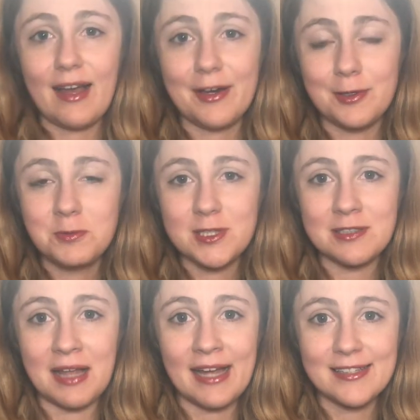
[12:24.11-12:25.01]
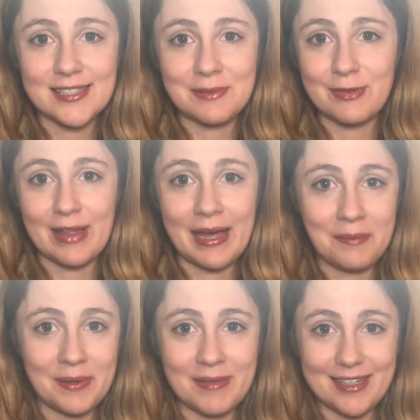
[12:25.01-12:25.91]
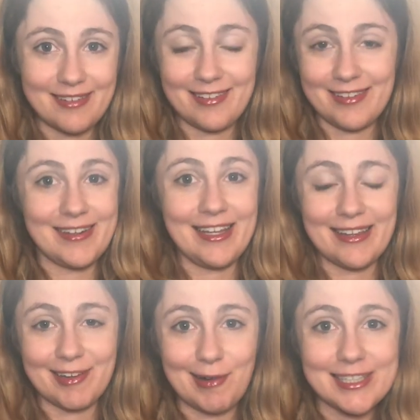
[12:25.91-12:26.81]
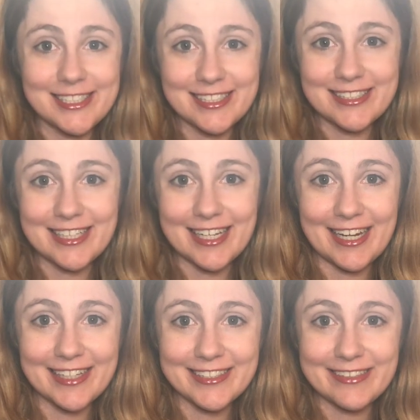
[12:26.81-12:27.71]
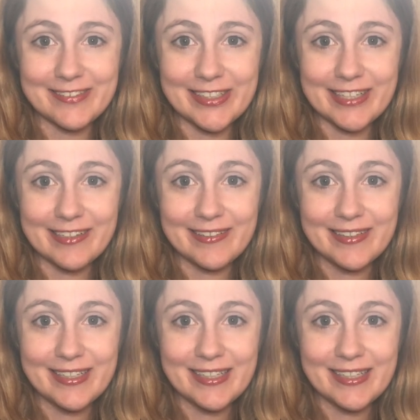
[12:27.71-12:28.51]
I hope you like some of them. I mean, are there any other questions I can answer for you?